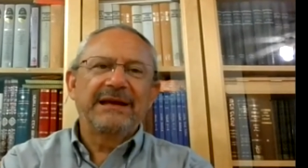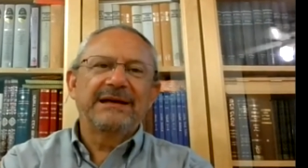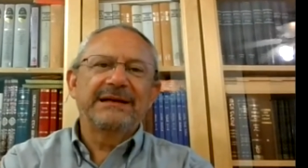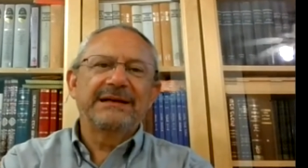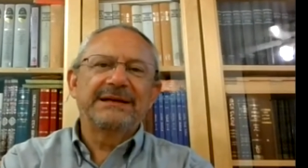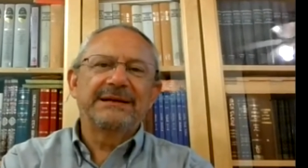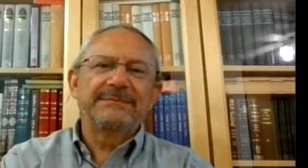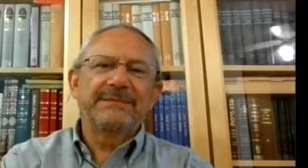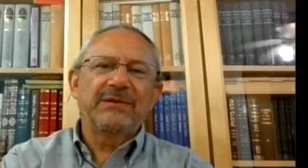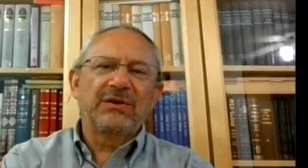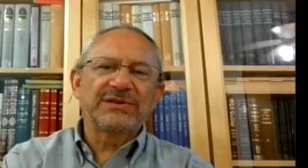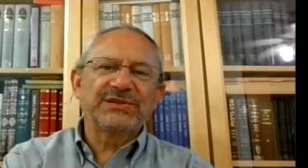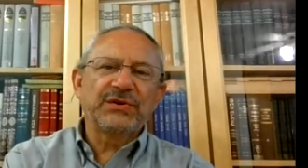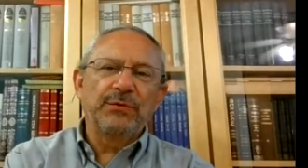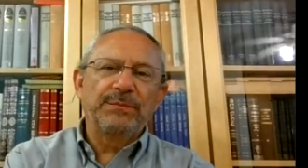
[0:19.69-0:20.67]

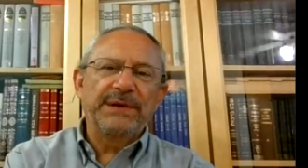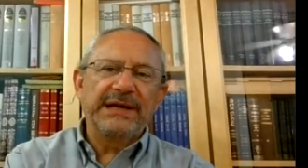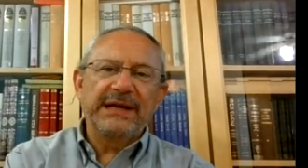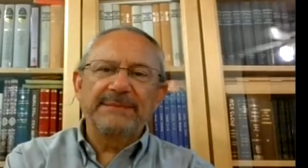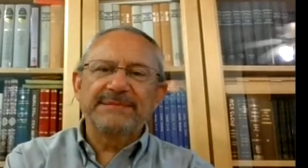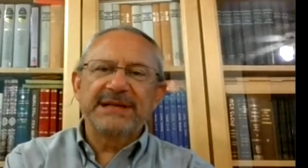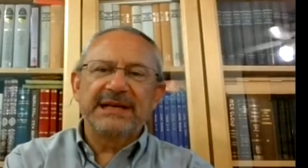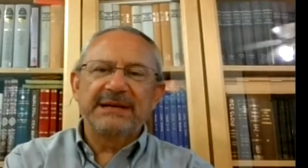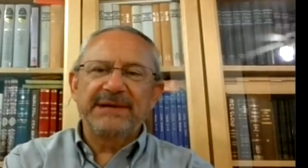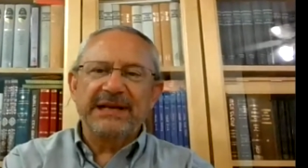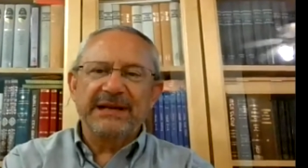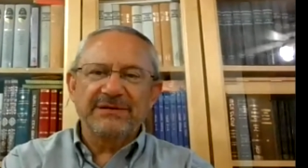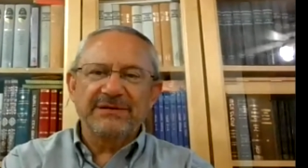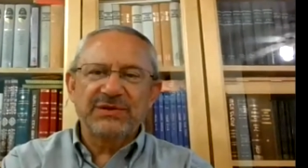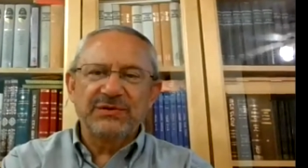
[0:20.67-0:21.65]
Also opening up to
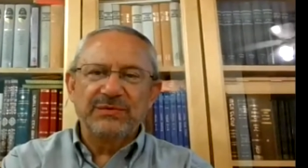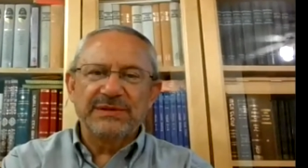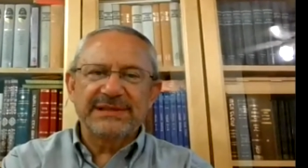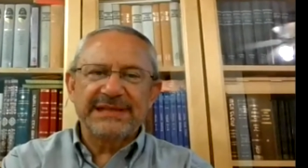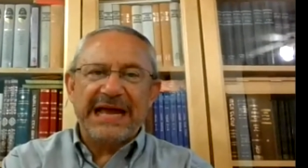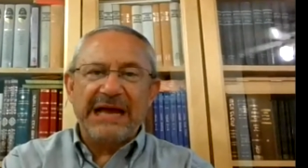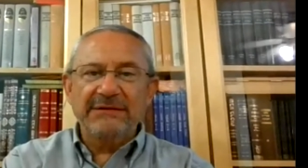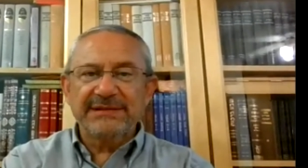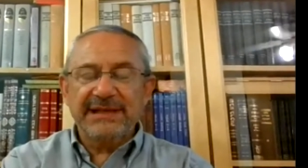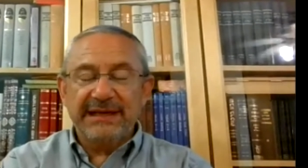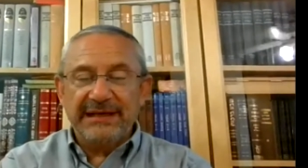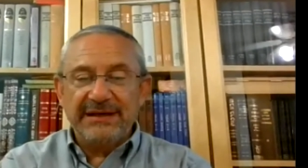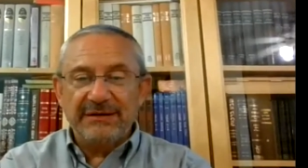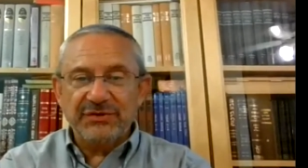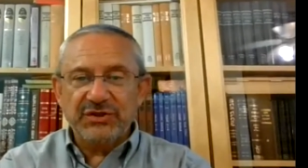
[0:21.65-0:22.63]
anybody else who was
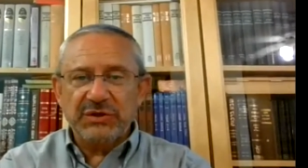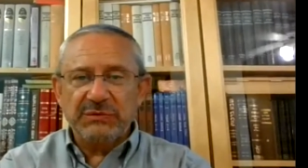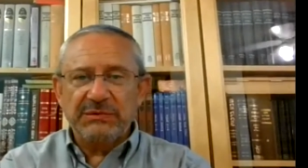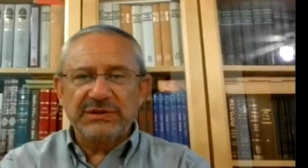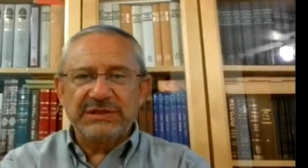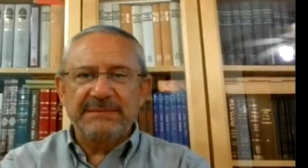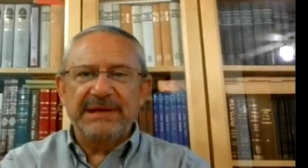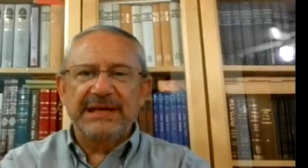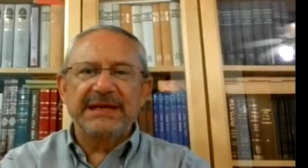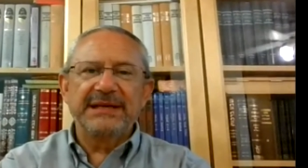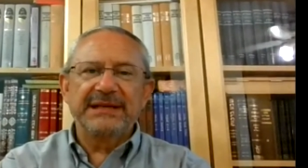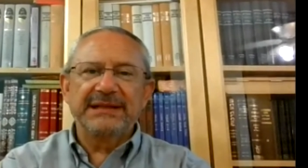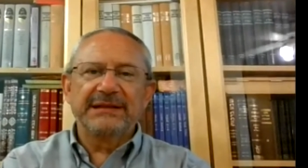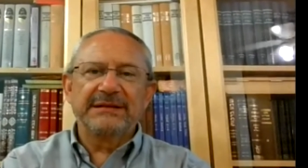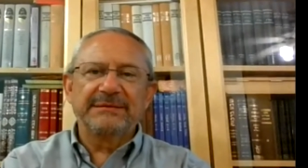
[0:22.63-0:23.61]
outside Ginot Shomron, so made it
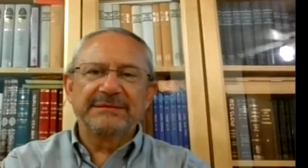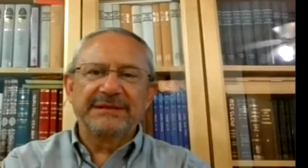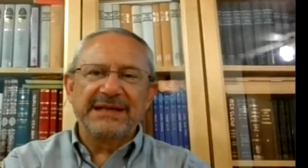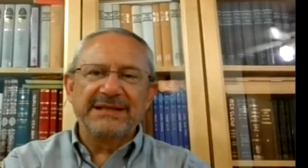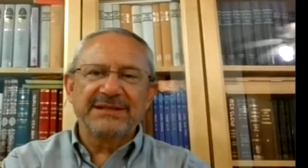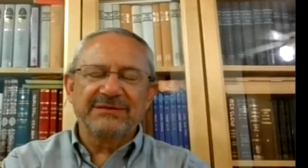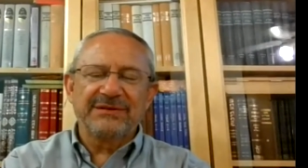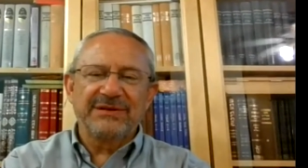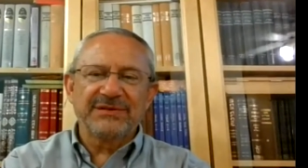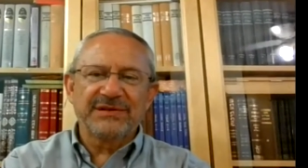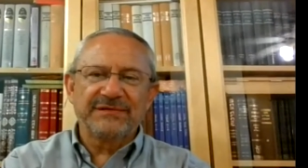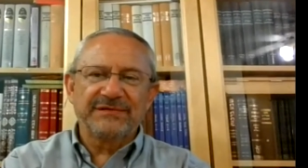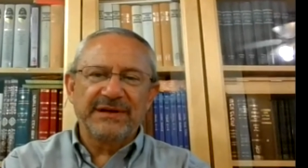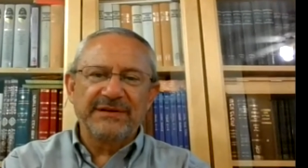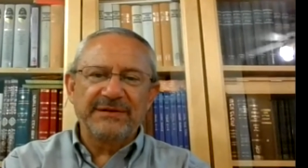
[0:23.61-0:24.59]
a little nicer
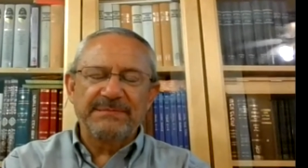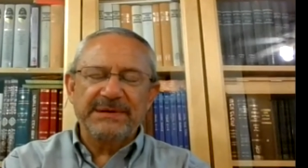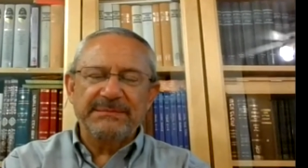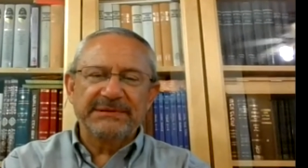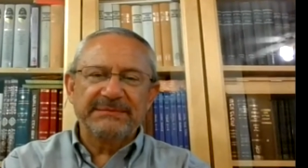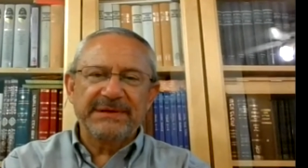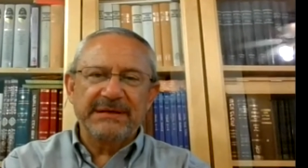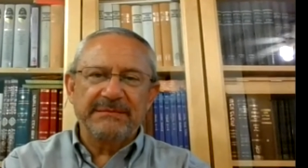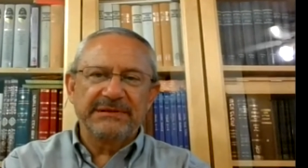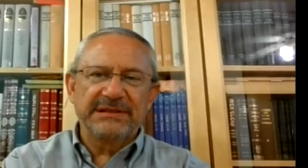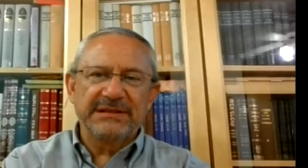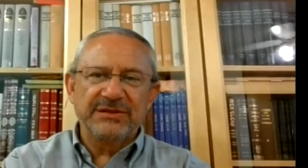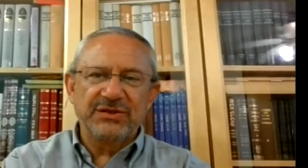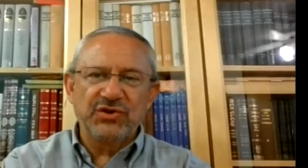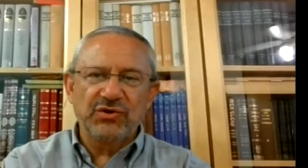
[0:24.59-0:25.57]
also for other people to be able
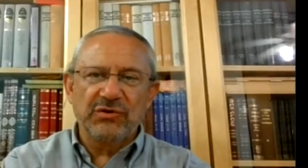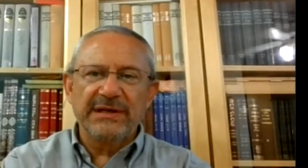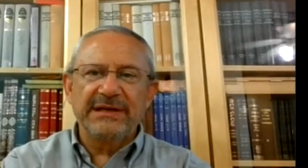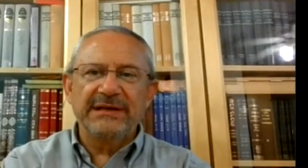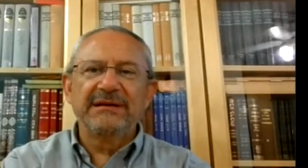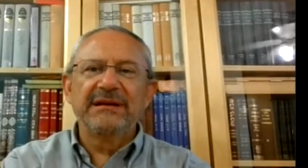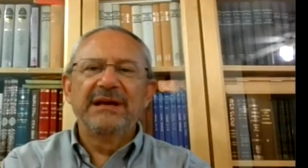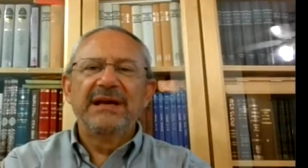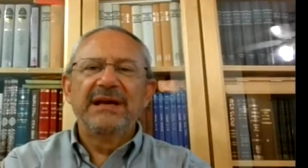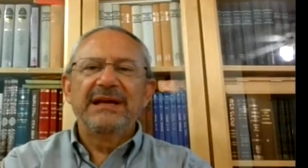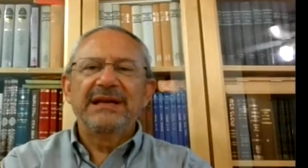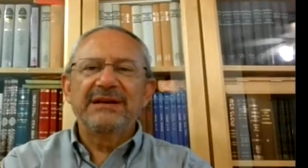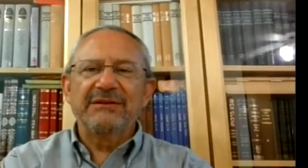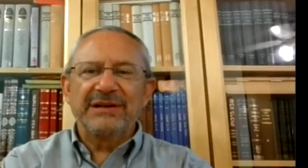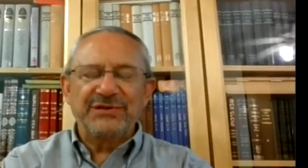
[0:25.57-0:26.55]
to join
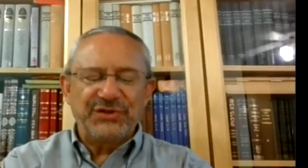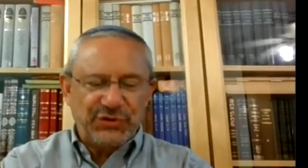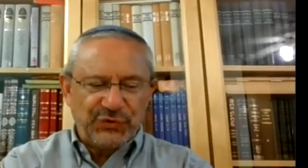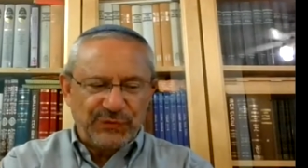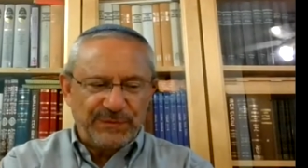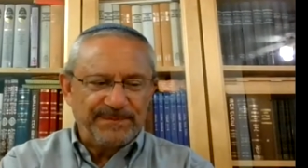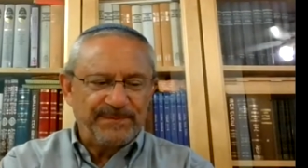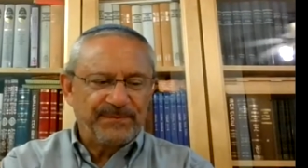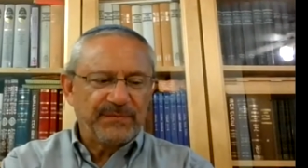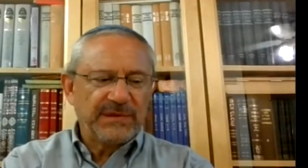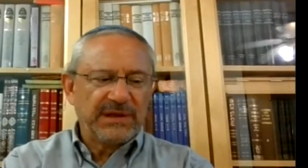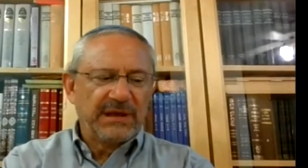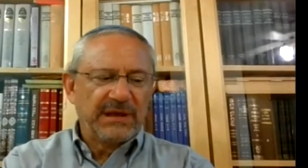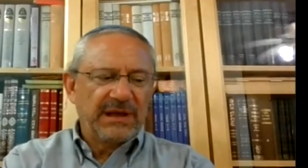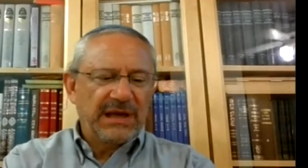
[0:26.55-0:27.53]
here on Zoom.
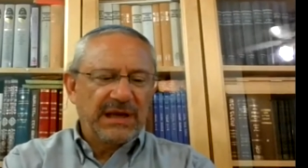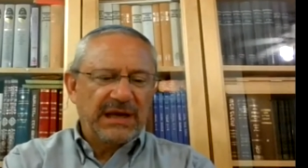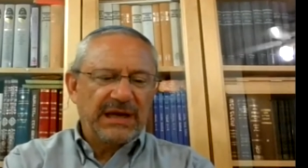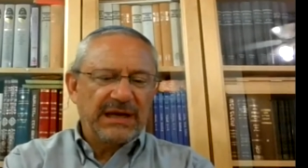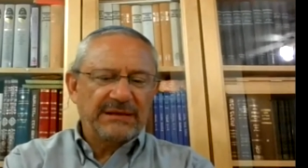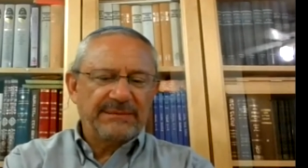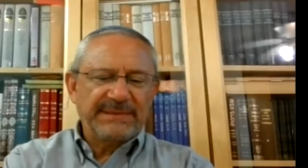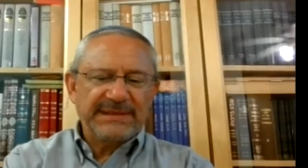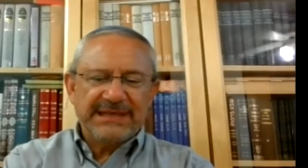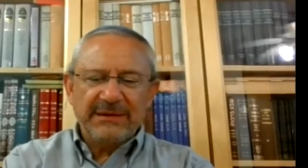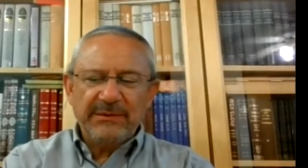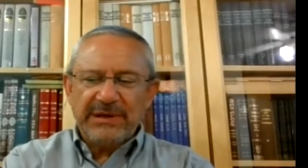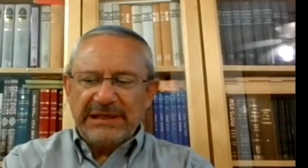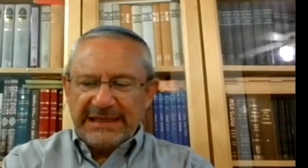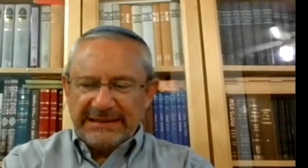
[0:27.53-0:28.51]
Let me
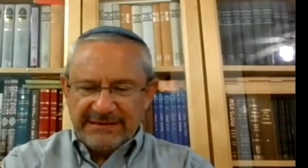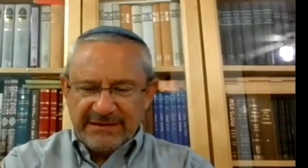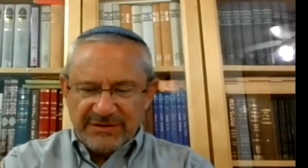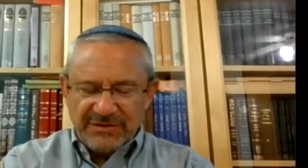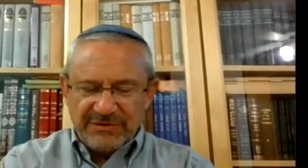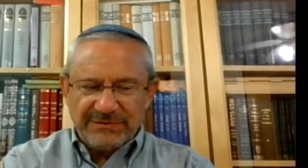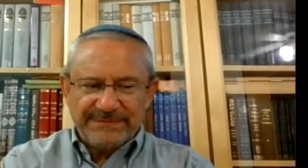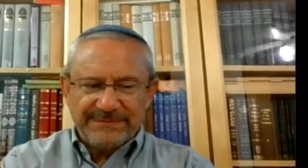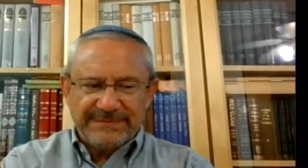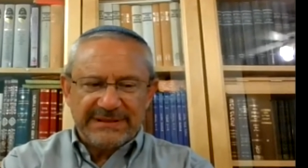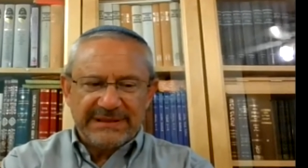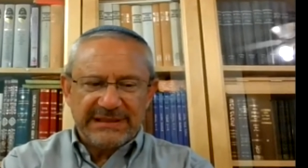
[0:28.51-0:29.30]
tell you what I'd like to do.